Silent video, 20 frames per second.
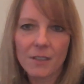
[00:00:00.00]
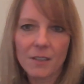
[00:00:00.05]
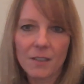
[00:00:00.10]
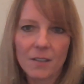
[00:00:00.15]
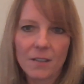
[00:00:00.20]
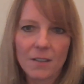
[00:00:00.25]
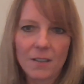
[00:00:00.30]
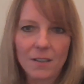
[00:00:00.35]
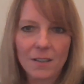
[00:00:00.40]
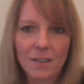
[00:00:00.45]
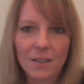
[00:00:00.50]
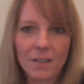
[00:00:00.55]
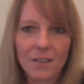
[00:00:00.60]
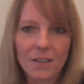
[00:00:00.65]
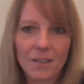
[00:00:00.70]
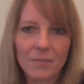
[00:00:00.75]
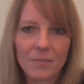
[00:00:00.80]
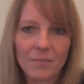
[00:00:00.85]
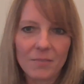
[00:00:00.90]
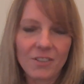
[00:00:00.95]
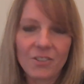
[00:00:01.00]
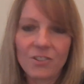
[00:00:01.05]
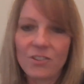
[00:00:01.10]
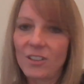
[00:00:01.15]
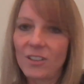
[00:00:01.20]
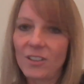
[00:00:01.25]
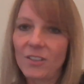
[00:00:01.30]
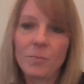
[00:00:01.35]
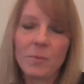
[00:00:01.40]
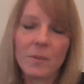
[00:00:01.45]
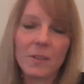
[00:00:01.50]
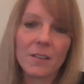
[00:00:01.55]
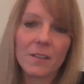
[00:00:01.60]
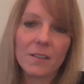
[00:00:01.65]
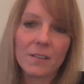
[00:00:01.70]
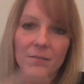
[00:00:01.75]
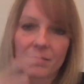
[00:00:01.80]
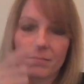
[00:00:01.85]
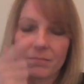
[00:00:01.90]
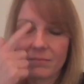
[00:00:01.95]
It's just
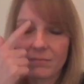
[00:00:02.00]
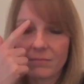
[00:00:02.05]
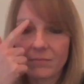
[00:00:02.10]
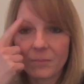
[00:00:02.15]
been